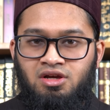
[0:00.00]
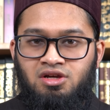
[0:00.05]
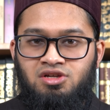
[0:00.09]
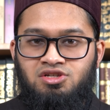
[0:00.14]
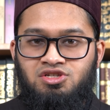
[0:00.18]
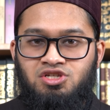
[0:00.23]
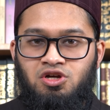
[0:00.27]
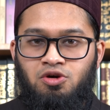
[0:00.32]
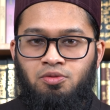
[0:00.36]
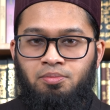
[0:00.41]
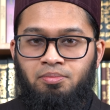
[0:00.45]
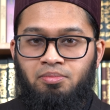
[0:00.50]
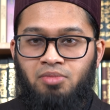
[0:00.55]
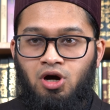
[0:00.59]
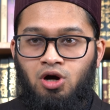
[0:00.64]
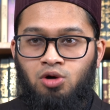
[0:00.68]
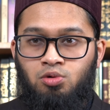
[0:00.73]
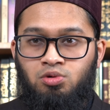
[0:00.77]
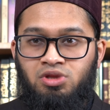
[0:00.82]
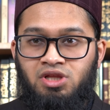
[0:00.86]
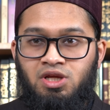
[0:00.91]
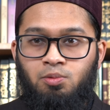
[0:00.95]
So
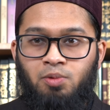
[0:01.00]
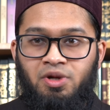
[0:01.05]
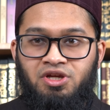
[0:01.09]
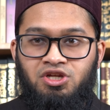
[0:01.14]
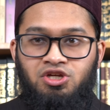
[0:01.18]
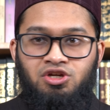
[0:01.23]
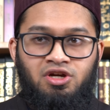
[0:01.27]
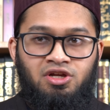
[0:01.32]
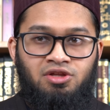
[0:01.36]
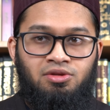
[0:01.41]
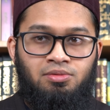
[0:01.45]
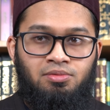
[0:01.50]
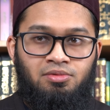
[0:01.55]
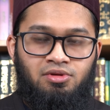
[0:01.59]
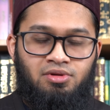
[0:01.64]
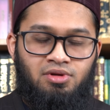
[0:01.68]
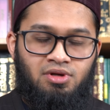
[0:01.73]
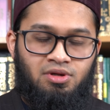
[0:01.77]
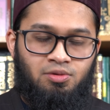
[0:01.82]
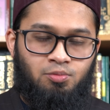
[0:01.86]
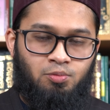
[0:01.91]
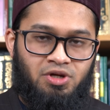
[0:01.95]
only when
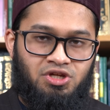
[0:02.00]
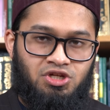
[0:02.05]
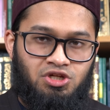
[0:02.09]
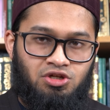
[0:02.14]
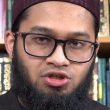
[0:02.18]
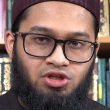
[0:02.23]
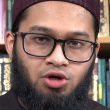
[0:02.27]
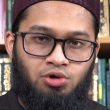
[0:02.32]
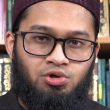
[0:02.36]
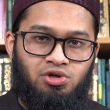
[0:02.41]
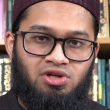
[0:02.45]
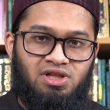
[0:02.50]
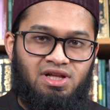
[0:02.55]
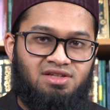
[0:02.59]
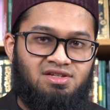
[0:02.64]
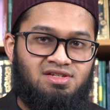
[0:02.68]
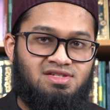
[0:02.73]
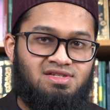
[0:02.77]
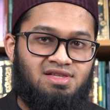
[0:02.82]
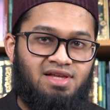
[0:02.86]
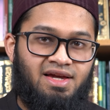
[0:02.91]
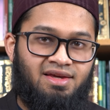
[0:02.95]
you know your
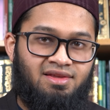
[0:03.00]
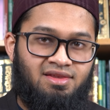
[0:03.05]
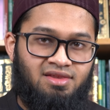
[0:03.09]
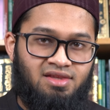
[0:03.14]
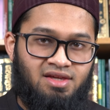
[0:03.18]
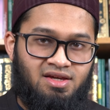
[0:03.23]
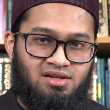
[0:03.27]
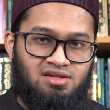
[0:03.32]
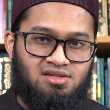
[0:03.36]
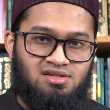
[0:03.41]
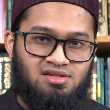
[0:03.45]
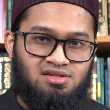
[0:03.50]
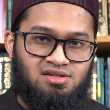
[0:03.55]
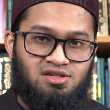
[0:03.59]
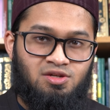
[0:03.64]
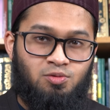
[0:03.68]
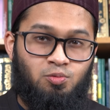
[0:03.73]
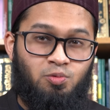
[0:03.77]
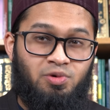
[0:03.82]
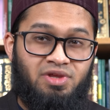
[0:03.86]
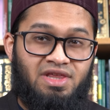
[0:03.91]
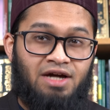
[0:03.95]
letters like this,
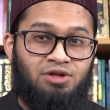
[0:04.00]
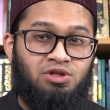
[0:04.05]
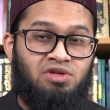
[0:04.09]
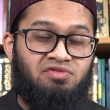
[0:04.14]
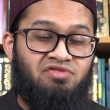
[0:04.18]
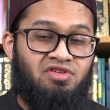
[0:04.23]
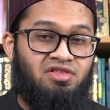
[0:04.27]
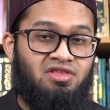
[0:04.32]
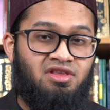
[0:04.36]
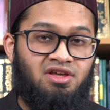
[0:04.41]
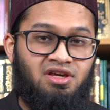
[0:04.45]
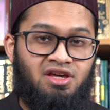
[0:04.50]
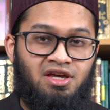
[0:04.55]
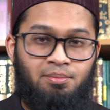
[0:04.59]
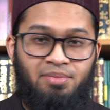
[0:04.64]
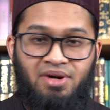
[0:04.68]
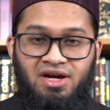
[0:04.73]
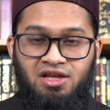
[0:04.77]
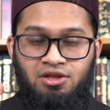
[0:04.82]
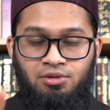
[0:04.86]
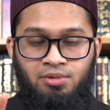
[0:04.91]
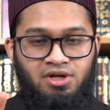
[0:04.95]
without even thinking,
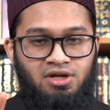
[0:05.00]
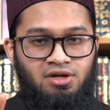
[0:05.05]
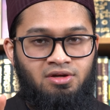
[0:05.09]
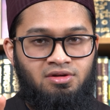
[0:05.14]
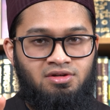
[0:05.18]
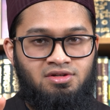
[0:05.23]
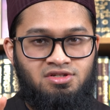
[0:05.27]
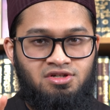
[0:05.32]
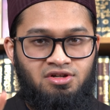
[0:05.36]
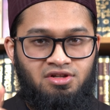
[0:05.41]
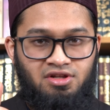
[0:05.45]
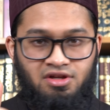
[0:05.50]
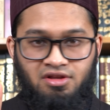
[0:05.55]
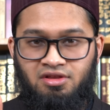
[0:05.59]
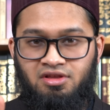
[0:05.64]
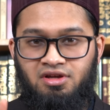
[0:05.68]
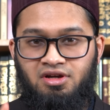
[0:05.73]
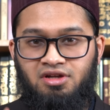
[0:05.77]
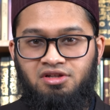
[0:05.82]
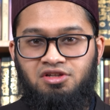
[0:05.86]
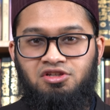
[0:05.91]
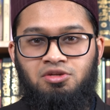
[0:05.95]
by the way, so another
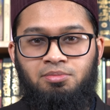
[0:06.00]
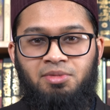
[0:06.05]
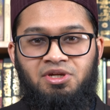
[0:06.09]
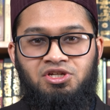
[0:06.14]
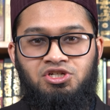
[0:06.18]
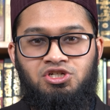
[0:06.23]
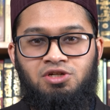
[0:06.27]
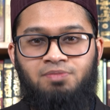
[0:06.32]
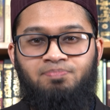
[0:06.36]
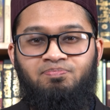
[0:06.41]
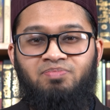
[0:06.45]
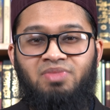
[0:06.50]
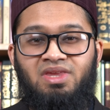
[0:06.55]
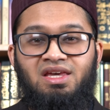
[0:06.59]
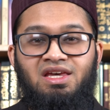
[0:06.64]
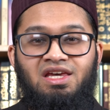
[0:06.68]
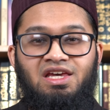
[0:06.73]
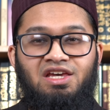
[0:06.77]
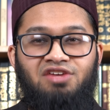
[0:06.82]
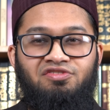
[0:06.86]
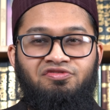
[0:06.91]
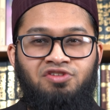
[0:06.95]
thing I need to mention,
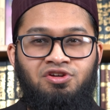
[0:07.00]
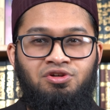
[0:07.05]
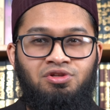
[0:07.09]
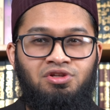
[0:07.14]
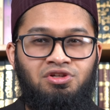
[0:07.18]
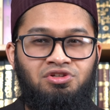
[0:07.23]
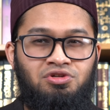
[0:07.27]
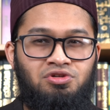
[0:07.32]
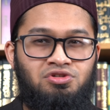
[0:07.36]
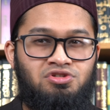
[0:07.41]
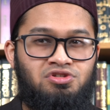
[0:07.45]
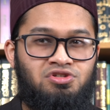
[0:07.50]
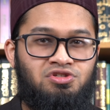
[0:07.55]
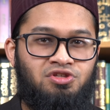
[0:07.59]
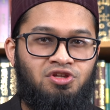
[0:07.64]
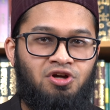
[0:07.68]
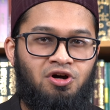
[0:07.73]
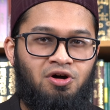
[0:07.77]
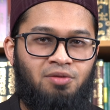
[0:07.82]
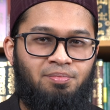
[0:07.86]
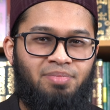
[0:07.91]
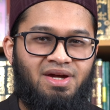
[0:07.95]
if you need to
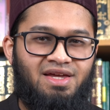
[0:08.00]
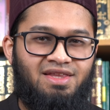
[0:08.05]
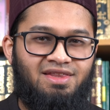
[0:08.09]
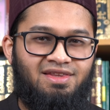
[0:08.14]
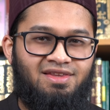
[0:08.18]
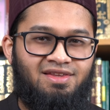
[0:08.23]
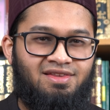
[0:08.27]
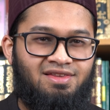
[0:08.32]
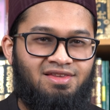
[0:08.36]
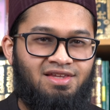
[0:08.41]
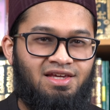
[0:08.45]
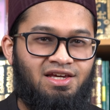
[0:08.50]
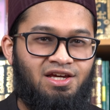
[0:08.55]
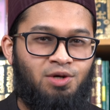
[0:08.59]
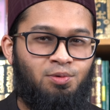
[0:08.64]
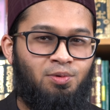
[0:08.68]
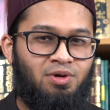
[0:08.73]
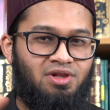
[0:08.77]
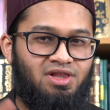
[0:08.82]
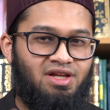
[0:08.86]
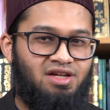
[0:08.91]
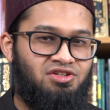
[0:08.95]
stop and think
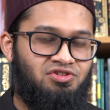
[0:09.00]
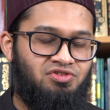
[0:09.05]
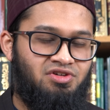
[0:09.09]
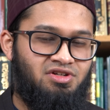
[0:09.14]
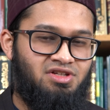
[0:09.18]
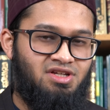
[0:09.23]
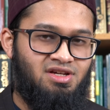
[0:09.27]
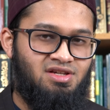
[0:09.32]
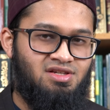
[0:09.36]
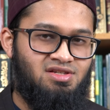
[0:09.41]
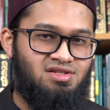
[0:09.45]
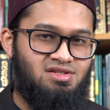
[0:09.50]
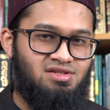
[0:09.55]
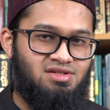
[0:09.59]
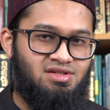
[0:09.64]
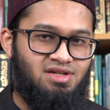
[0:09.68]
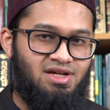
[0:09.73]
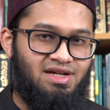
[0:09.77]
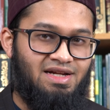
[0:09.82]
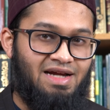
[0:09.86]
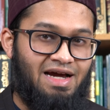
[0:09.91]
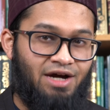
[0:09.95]
what letter it
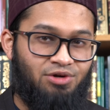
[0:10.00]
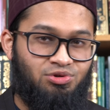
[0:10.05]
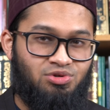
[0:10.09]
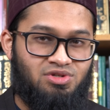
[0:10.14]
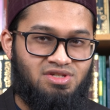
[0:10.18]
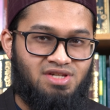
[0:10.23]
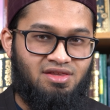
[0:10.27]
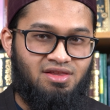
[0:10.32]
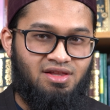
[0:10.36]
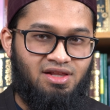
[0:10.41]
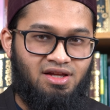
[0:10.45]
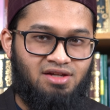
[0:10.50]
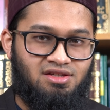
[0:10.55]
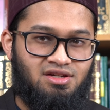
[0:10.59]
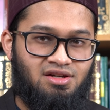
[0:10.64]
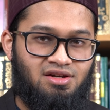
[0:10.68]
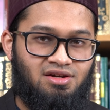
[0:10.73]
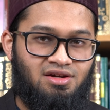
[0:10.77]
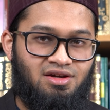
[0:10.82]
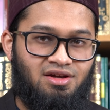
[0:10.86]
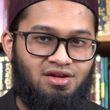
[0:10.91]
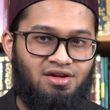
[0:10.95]
is and how to say the
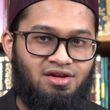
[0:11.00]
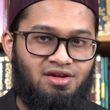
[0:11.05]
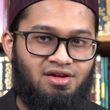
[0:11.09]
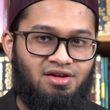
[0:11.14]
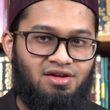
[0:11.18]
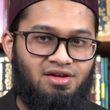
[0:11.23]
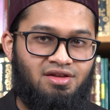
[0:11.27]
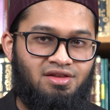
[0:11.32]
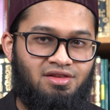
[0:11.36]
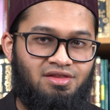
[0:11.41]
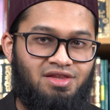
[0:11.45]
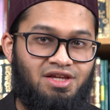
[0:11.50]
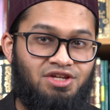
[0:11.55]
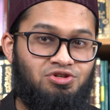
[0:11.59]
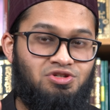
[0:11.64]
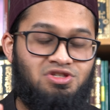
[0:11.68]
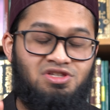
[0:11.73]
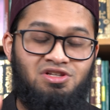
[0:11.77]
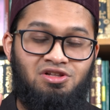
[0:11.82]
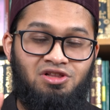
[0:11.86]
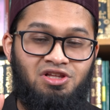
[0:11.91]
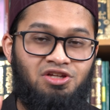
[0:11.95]
letter, then you
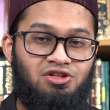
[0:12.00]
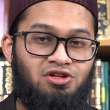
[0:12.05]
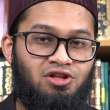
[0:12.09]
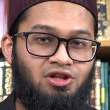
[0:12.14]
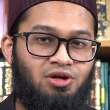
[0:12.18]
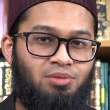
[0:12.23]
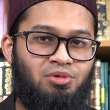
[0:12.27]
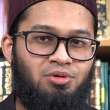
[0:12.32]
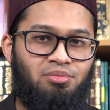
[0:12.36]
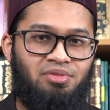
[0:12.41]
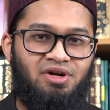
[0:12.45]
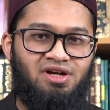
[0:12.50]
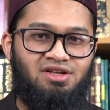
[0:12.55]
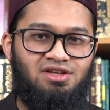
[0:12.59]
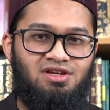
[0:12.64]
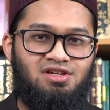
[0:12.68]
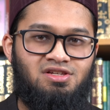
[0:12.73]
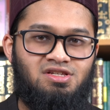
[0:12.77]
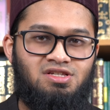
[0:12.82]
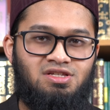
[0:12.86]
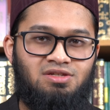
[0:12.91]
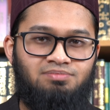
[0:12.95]
still need a lot more
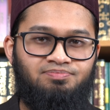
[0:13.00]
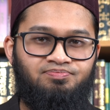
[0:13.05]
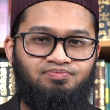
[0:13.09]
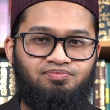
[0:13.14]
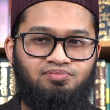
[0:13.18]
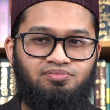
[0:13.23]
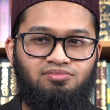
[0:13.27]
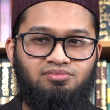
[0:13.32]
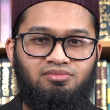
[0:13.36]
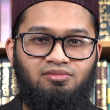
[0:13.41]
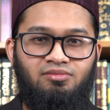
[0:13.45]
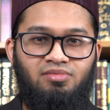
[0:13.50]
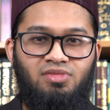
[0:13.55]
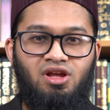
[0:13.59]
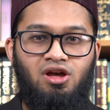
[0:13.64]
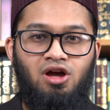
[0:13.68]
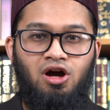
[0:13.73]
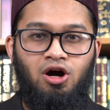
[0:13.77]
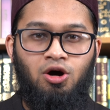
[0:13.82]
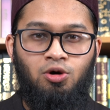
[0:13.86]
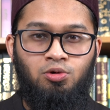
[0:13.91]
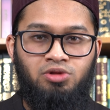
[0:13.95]
practice.
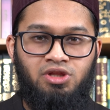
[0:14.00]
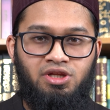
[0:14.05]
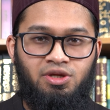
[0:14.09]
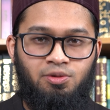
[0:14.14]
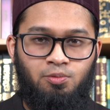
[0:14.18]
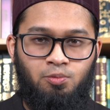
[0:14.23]
Only